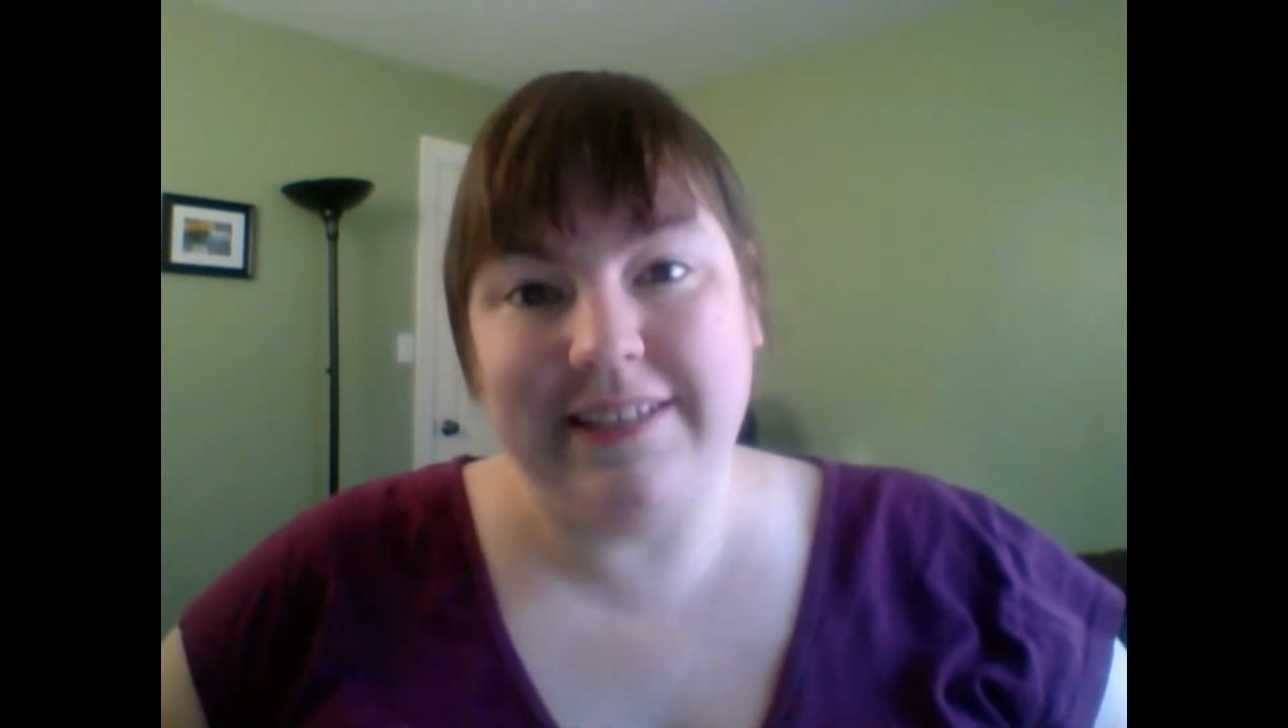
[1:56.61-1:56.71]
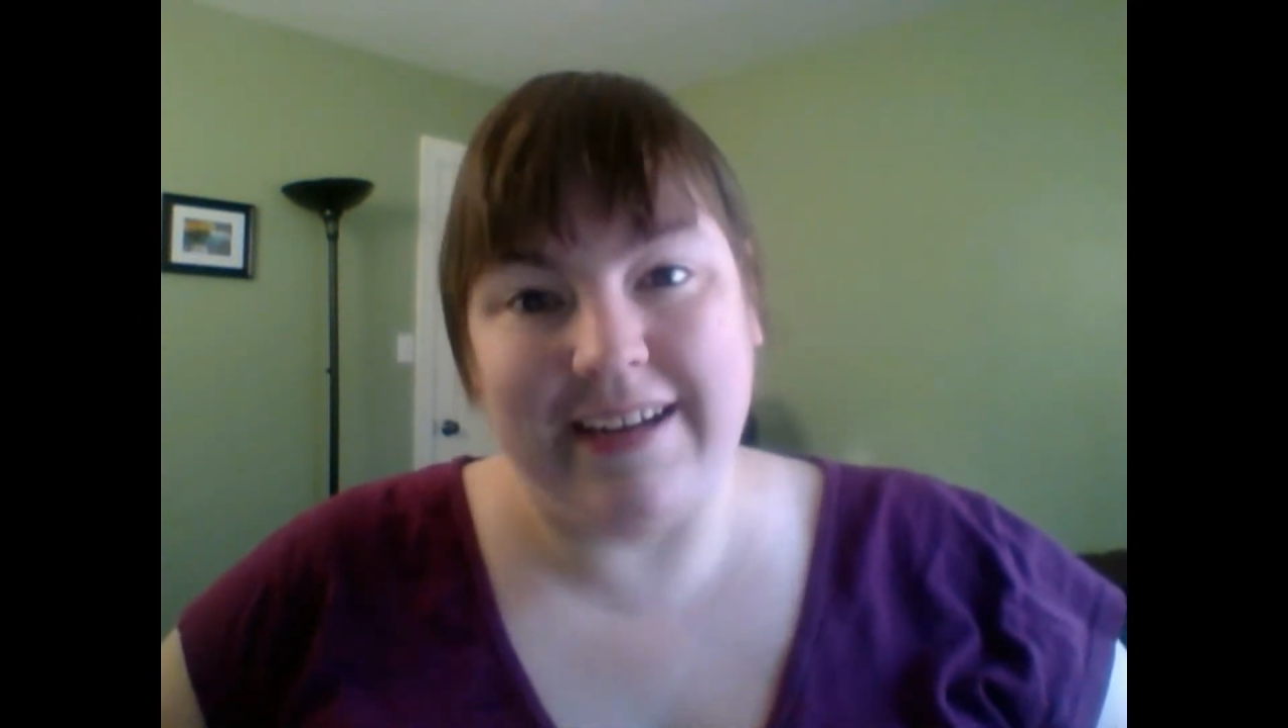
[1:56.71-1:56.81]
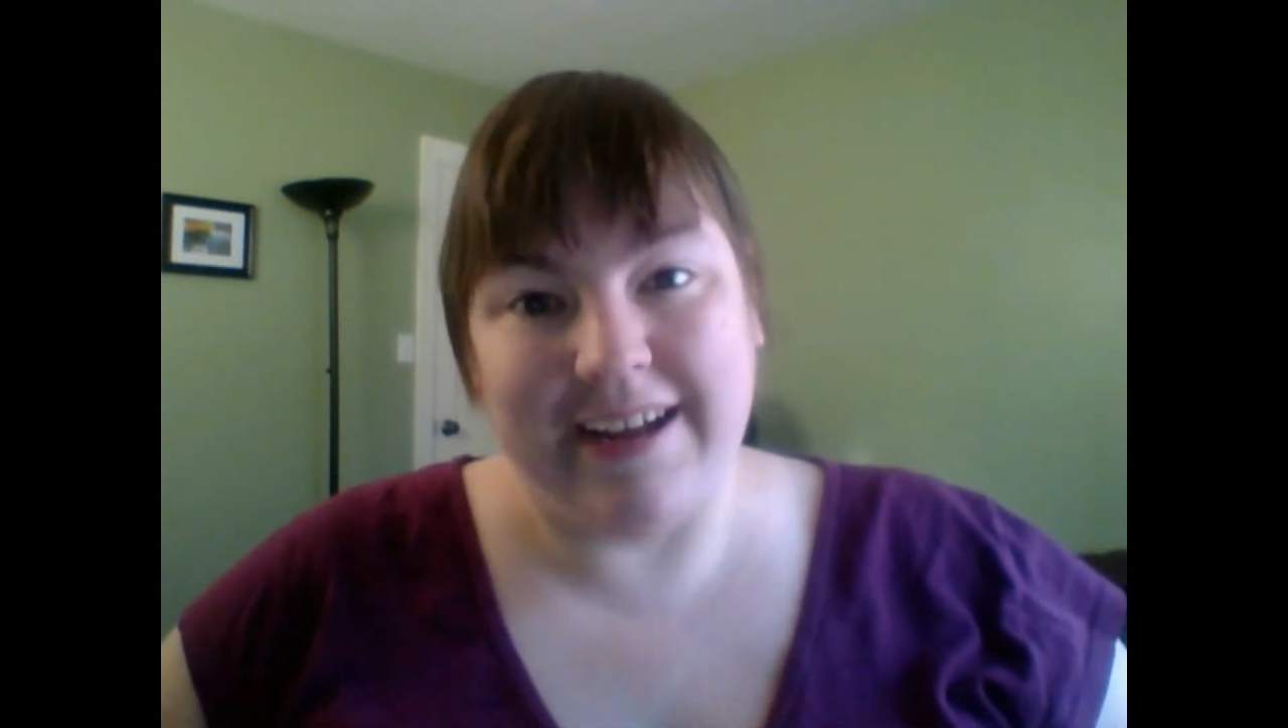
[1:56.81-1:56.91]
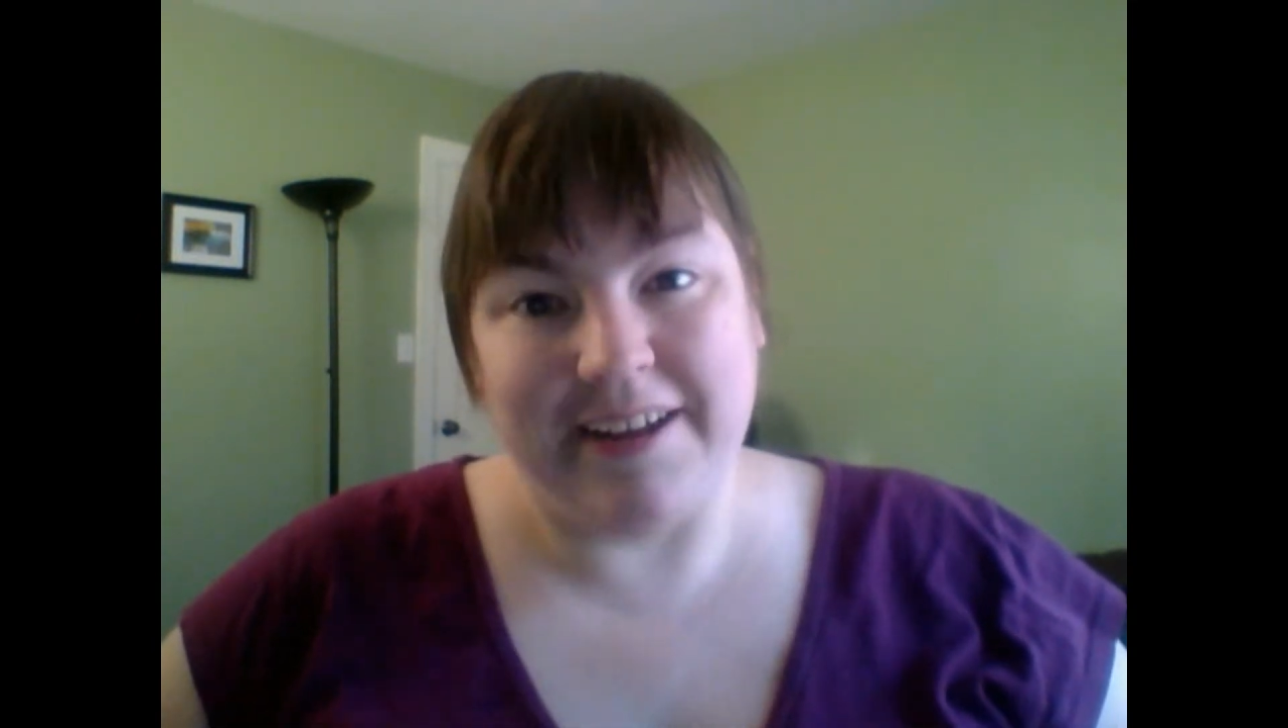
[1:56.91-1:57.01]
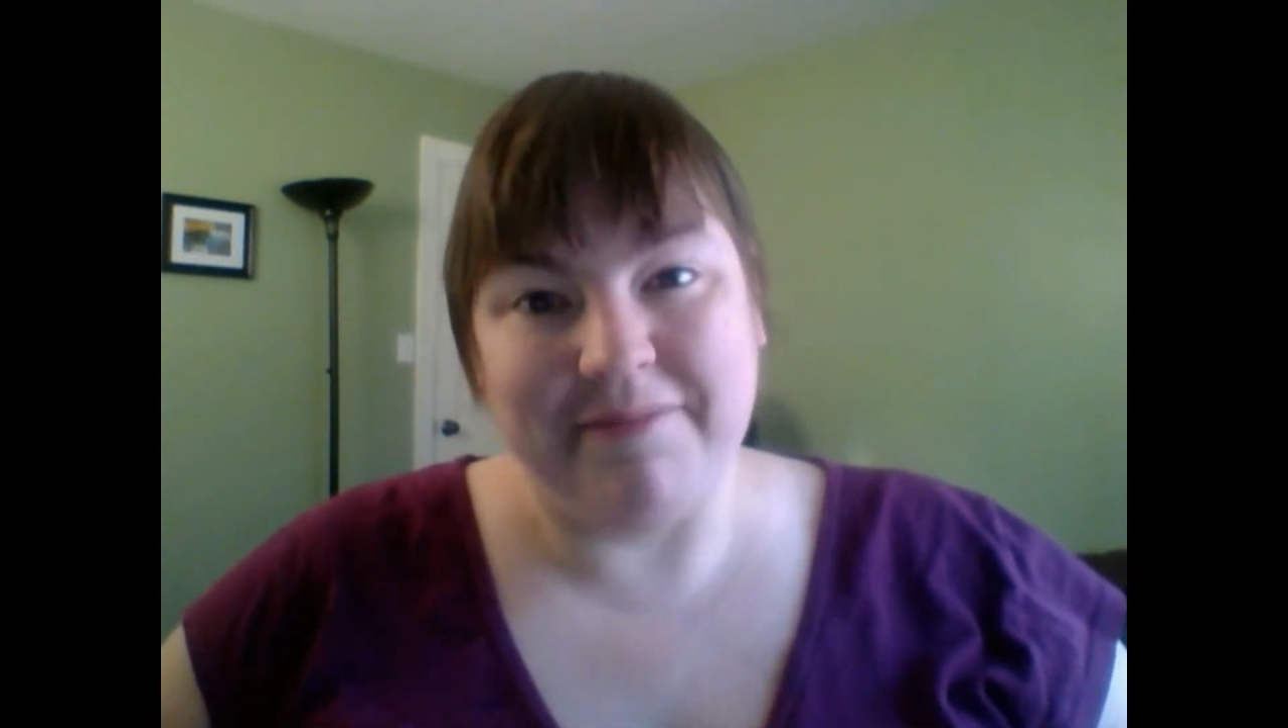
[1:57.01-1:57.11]

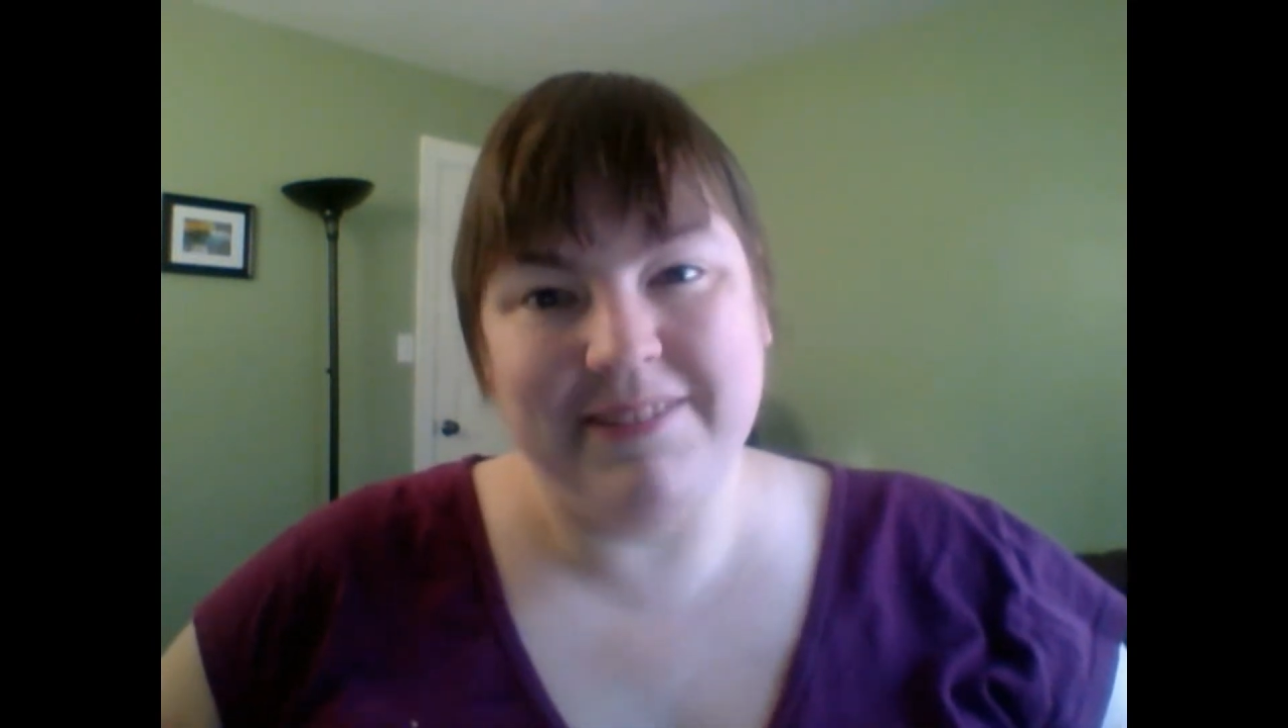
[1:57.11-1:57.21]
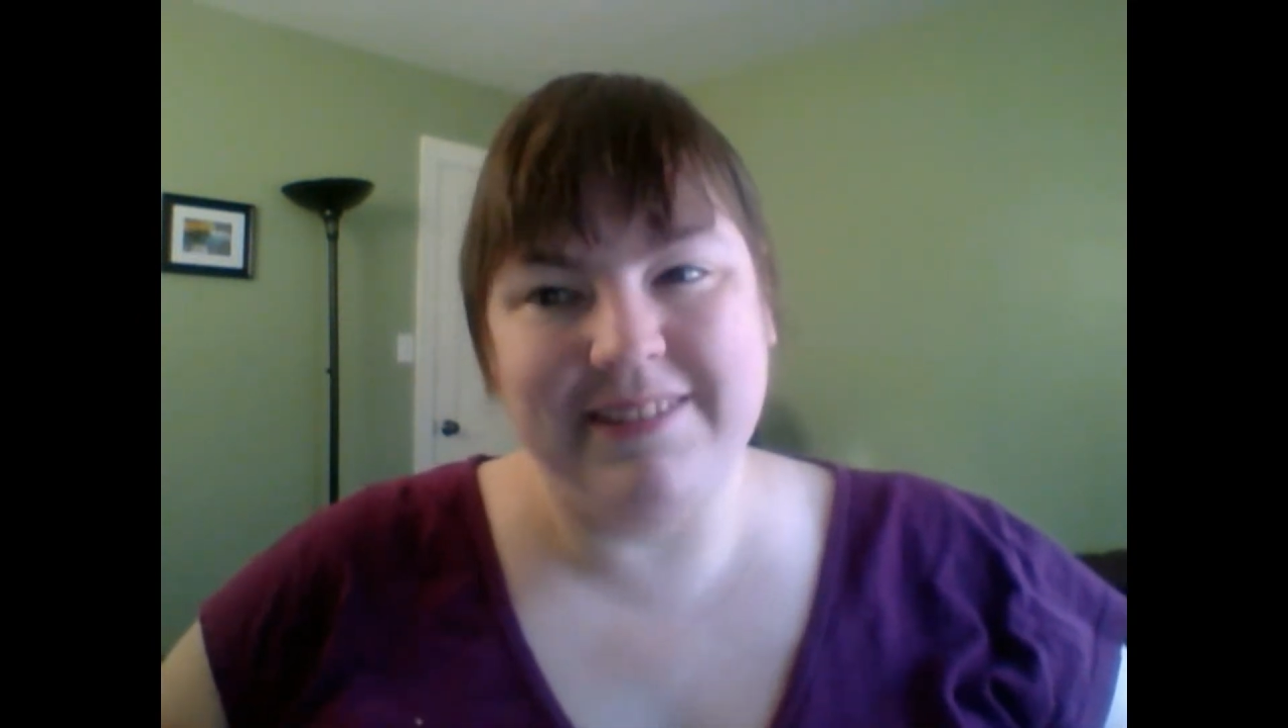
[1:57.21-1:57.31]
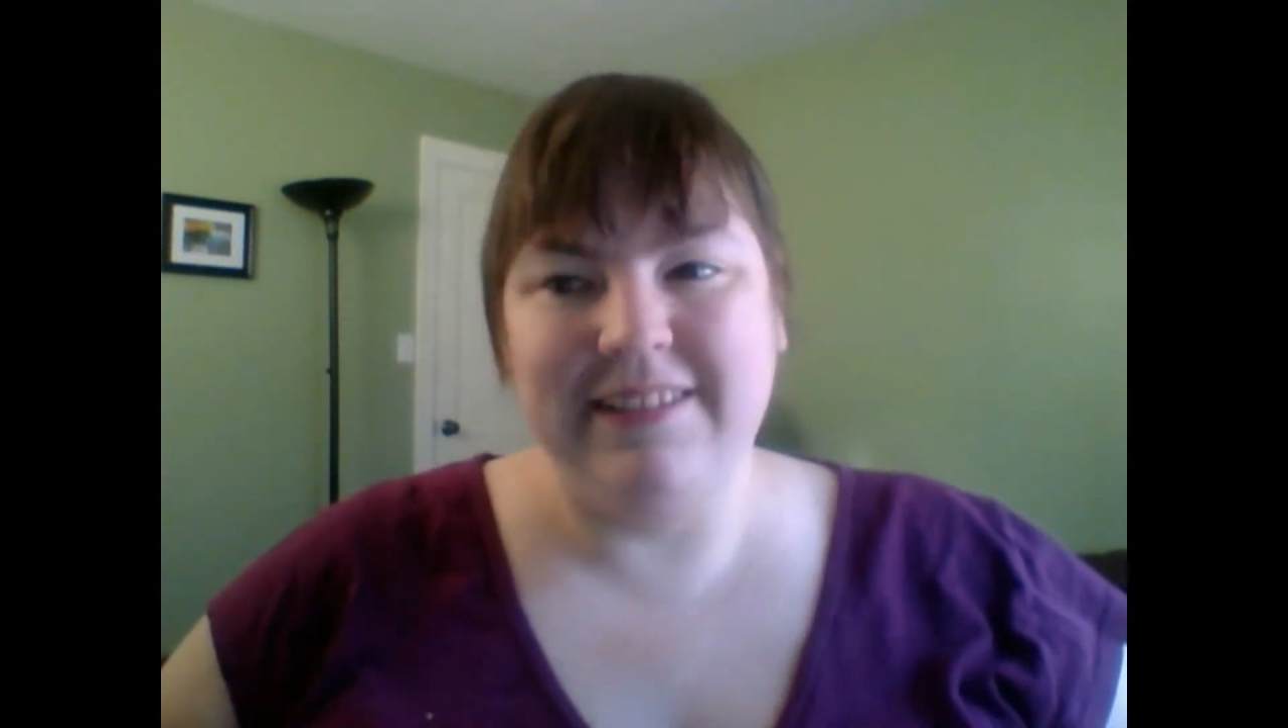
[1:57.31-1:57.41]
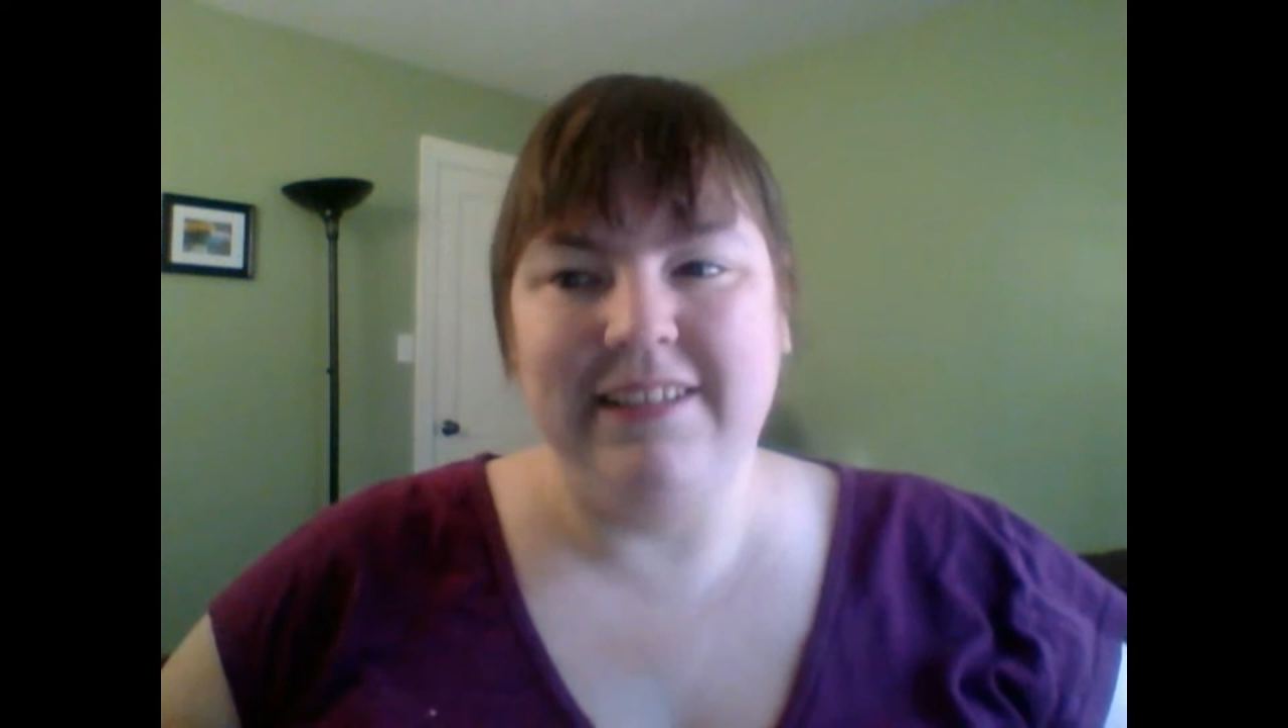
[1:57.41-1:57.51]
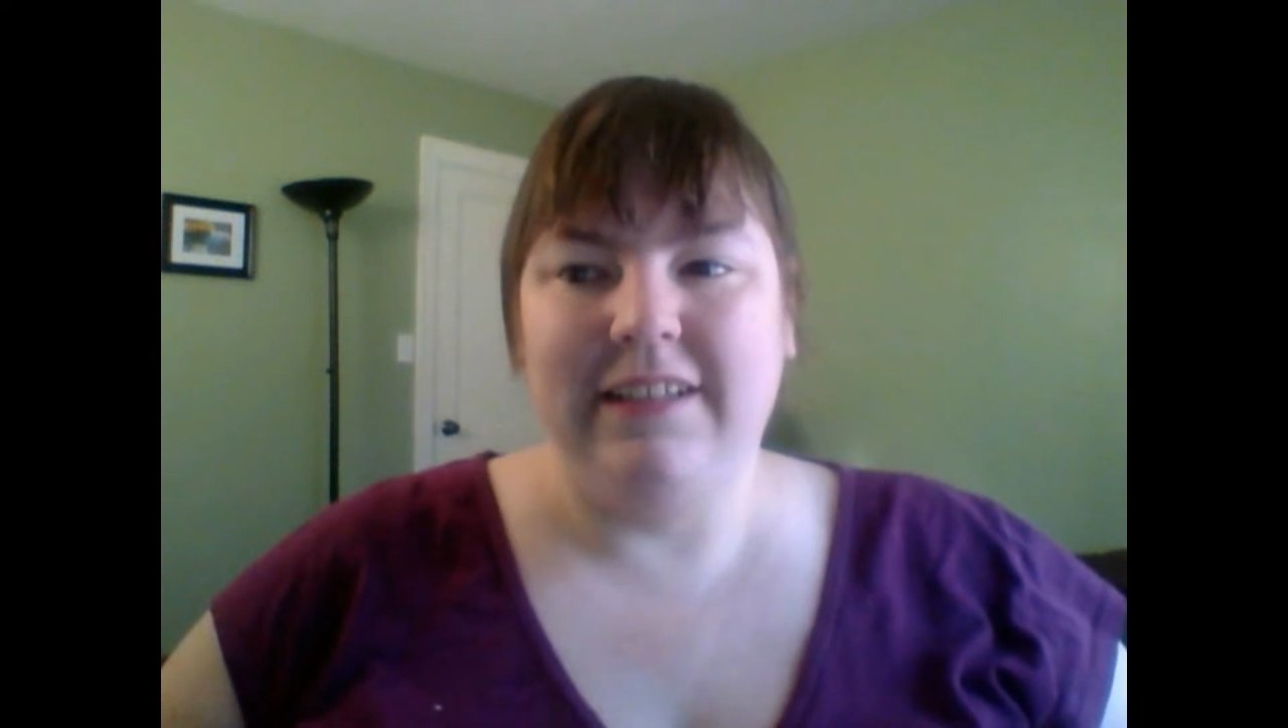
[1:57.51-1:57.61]
times.